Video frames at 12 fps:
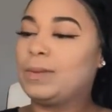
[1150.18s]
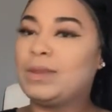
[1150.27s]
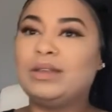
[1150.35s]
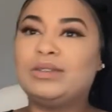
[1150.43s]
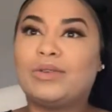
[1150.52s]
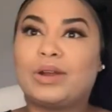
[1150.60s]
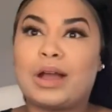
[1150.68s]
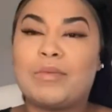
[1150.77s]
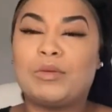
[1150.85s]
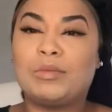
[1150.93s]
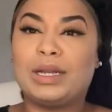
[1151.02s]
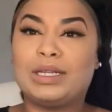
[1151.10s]
just for a
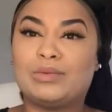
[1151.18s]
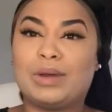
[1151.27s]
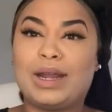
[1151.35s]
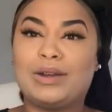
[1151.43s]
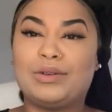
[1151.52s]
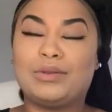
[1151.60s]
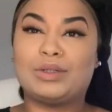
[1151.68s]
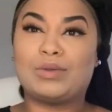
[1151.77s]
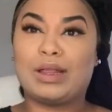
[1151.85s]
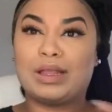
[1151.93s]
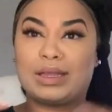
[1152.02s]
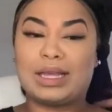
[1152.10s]
couple minutes. What I do is
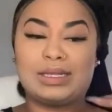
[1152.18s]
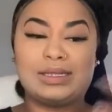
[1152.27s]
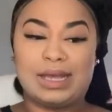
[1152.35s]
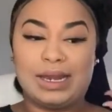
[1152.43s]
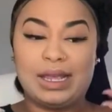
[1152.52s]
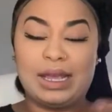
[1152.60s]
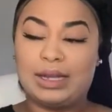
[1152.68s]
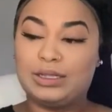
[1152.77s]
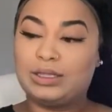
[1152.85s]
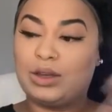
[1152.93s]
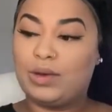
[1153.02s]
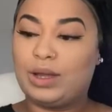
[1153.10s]
while it's setting, I
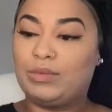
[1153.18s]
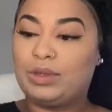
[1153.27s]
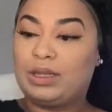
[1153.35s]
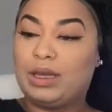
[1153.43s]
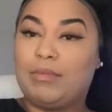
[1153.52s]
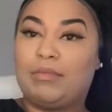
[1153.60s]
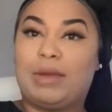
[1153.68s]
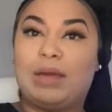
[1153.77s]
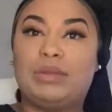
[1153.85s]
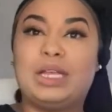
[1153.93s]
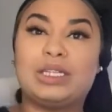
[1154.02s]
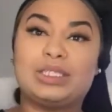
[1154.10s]
just go in with my
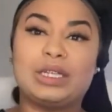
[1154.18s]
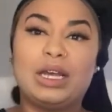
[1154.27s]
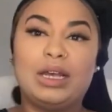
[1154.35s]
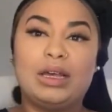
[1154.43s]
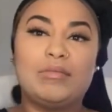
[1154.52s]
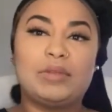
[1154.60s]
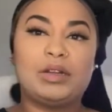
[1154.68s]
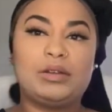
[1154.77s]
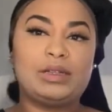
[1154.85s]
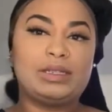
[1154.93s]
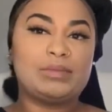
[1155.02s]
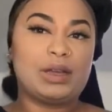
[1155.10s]
blush. I'm gonna be
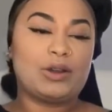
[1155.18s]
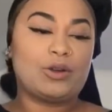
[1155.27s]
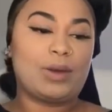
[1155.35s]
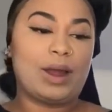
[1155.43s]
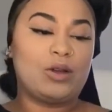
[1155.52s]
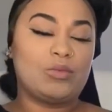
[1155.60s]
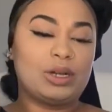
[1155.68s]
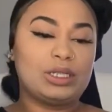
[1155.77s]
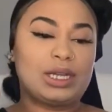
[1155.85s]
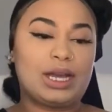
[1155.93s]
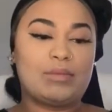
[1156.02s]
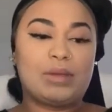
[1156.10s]
using my crown brush
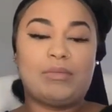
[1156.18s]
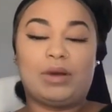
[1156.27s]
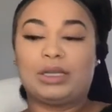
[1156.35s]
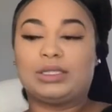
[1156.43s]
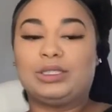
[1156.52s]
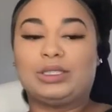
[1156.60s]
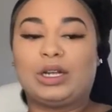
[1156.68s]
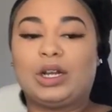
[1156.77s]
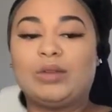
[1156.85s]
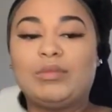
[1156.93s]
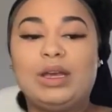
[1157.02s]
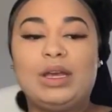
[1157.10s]
I got in my
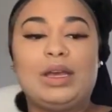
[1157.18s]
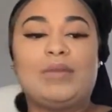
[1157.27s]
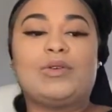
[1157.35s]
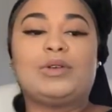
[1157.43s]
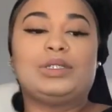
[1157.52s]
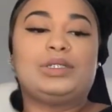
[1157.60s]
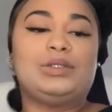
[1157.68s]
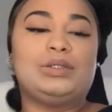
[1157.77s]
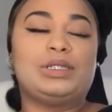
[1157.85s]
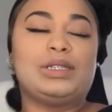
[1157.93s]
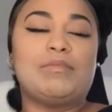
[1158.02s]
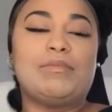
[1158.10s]
BoxyCharm. I'm going to
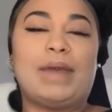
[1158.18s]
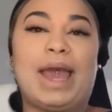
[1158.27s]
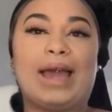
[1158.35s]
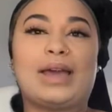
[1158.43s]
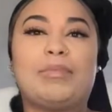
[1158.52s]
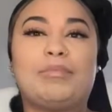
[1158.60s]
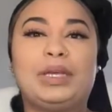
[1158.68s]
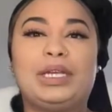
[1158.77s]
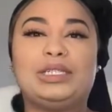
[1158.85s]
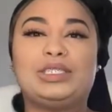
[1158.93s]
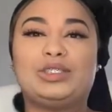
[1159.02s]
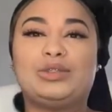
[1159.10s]
use the MAC Peach